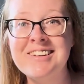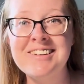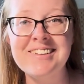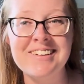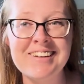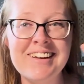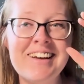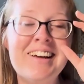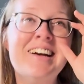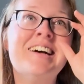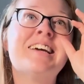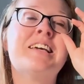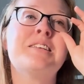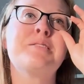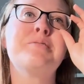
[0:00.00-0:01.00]

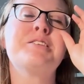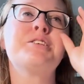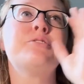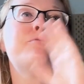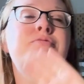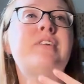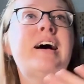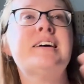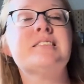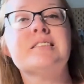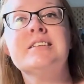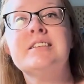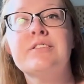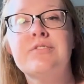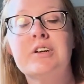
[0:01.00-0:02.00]
because it was so
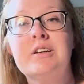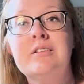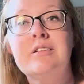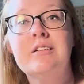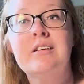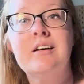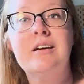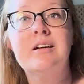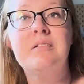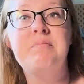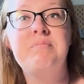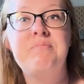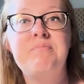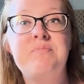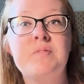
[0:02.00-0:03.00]
vastly different
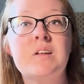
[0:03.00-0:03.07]
than